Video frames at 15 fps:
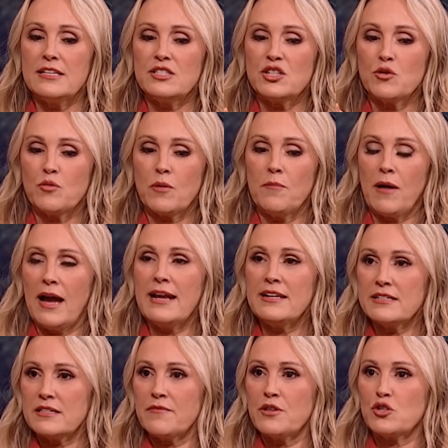to remind
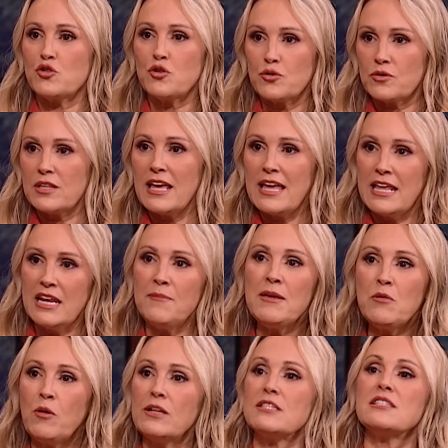us of the truth. The
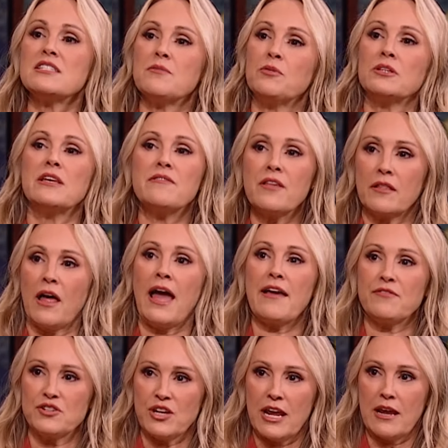enemy wants us to believe the lie
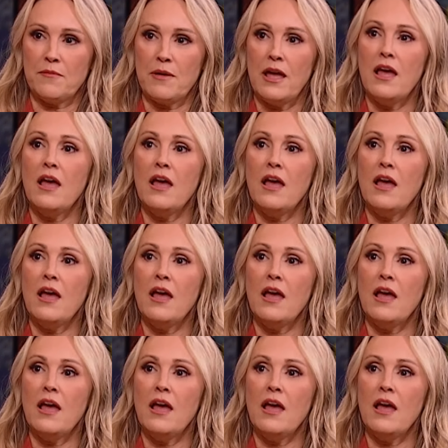of shame.